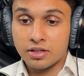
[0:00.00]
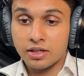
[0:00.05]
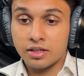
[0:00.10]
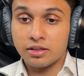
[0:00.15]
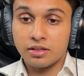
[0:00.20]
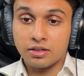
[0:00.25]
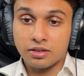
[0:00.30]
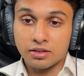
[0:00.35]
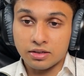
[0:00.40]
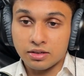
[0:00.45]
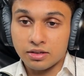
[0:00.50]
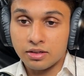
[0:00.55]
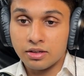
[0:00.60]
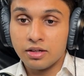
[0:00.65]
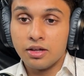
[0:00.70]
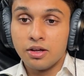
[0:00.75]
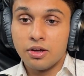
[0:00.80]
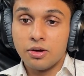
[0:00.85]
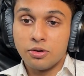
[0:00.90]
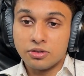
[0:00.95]
like the
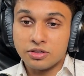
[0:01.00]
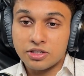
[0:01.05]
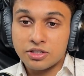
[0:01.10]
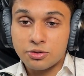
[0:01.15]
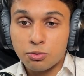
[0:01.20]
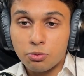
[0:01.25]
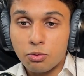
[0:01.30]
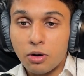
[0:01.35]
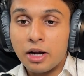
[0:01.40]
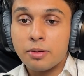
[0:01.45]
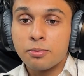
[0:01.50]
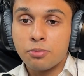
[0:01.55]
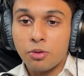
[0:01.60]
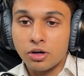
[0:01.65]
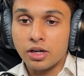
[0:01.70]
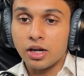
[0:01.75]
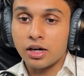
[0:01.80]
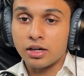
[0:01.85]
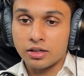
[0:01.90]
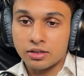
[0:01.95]
just one
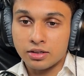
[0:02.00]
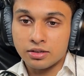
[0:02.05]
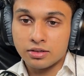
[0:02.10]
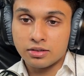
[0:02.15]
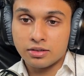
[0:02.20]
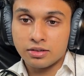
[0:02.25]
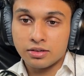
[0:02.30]
product.